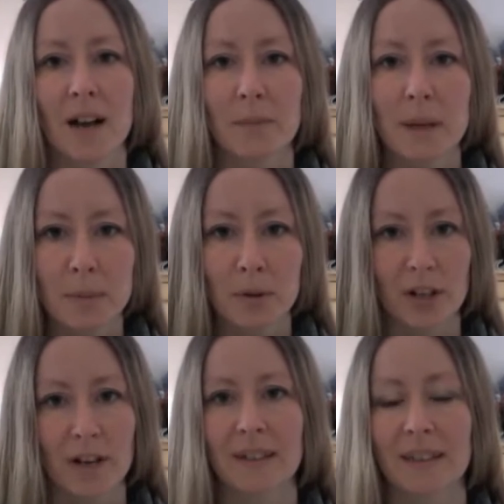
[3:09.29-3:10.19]
people
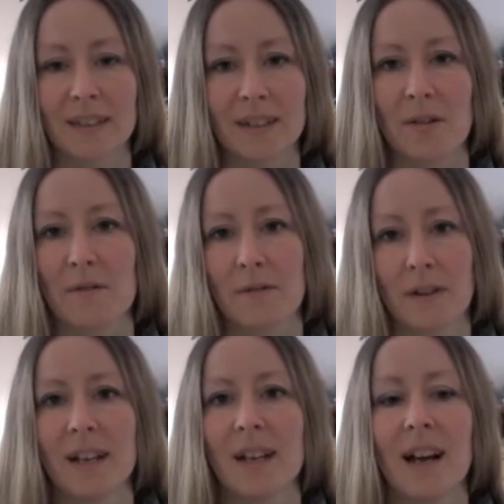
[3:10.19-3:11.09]
sharing their stuff
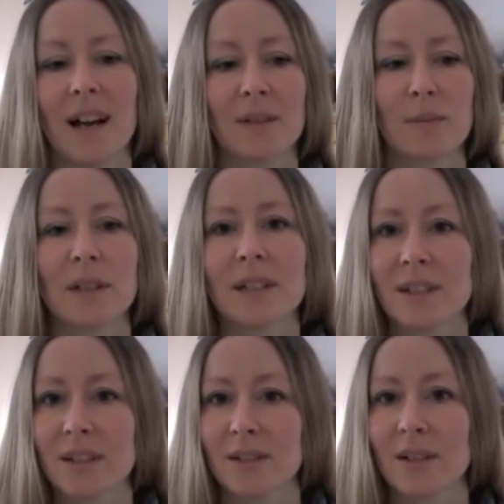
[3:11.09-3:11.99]
and wanted
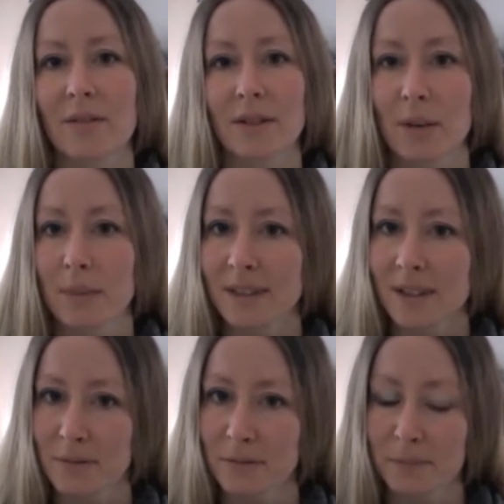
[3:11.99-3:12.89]
to have a go myself.